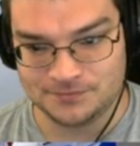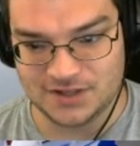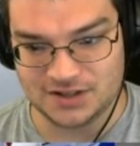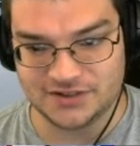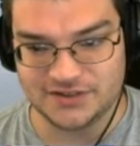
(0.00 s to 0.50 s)

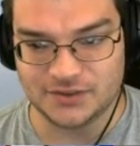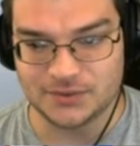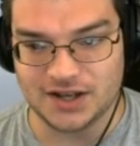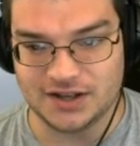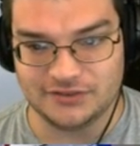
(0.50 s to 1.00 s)
At least that's
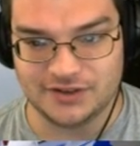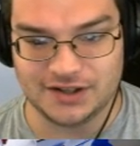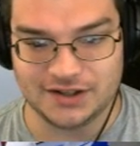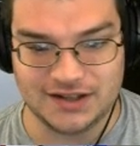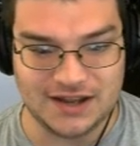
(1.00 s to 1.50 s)
what
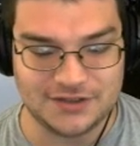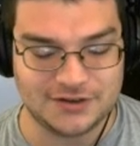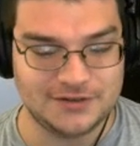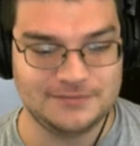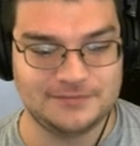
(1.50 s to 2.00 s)
I've
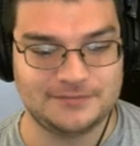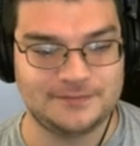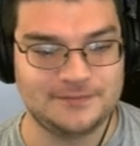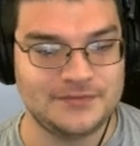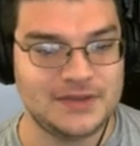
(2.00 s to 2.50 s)
gathered.
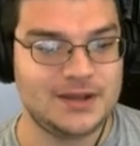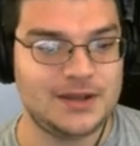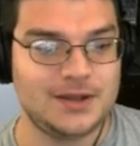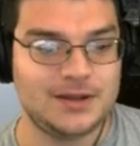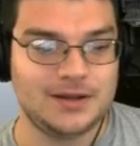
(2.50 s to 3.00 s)

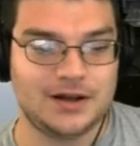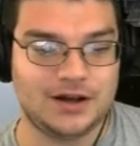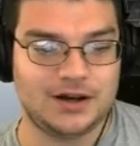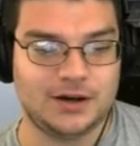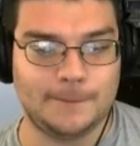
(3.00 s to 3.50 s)

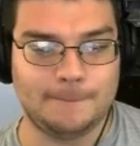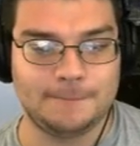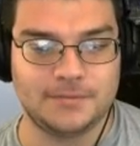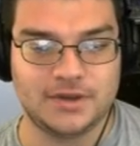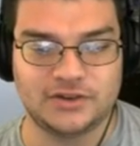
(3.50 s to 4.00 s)

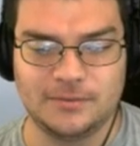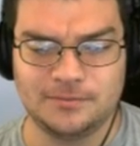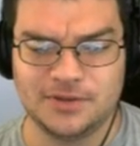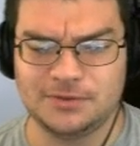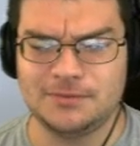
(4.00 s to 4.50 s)

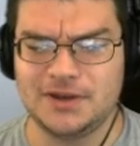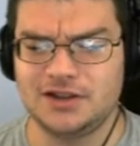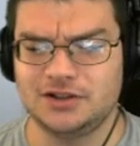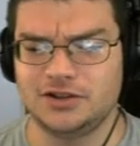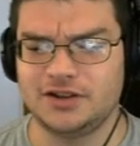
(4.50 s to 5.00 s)
Some people
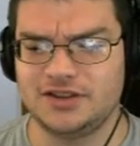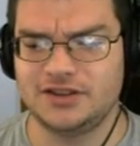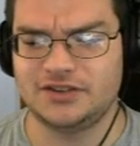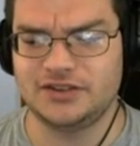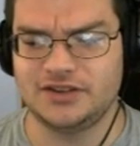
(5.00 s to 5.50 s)
may look at
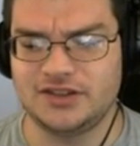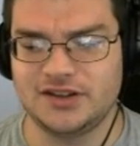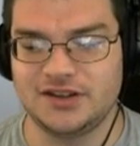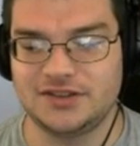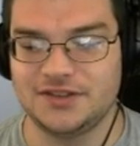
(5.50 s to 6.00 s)
this and
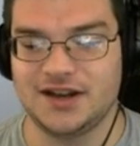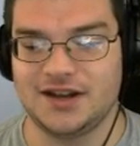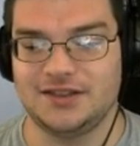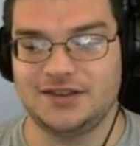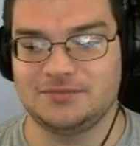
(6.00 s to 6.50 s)
think
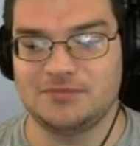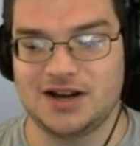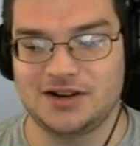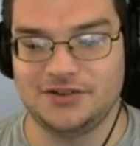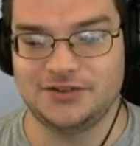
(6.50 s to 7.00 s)
that these
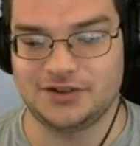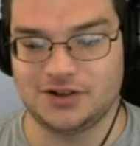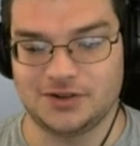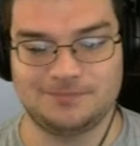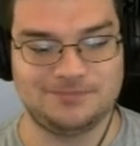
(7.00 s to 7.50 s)
models
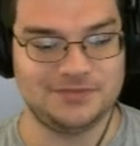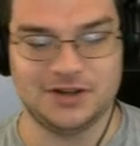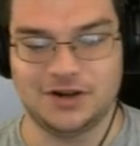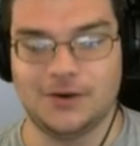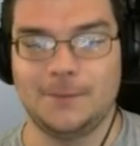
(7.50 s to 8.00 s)
are,
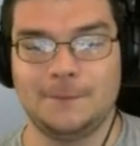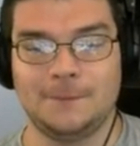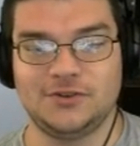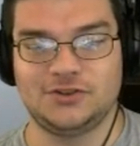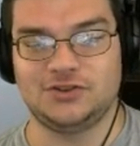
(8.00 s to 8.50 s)

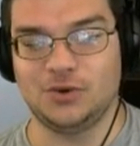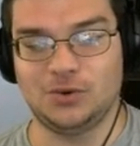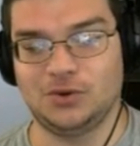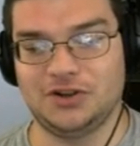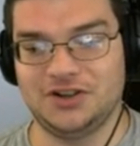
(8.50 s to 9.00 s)

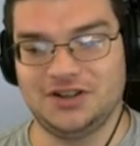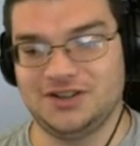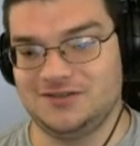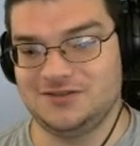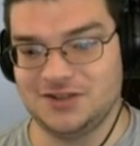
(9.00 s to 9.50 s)
stolen
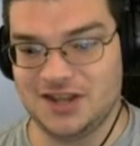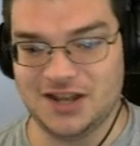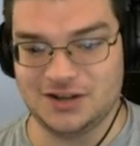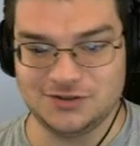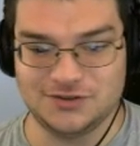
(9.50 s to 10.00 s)
and you
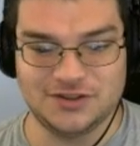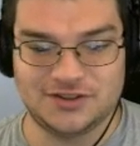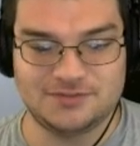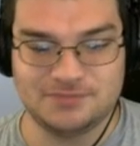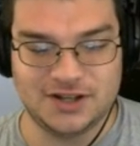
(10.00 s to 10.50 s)
can't do
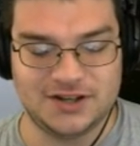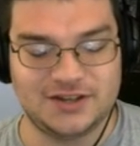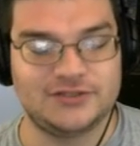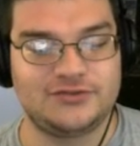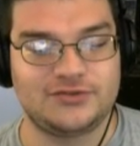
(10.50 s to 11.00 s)
this, but
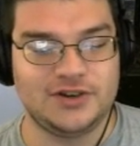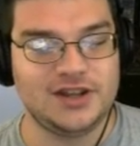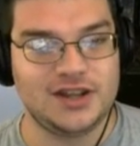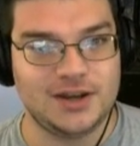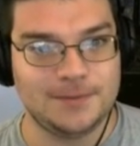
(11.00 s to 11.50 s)
it's a
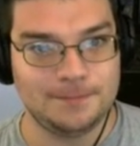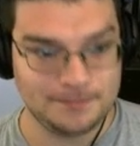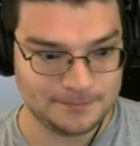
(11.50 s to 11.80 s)
free game.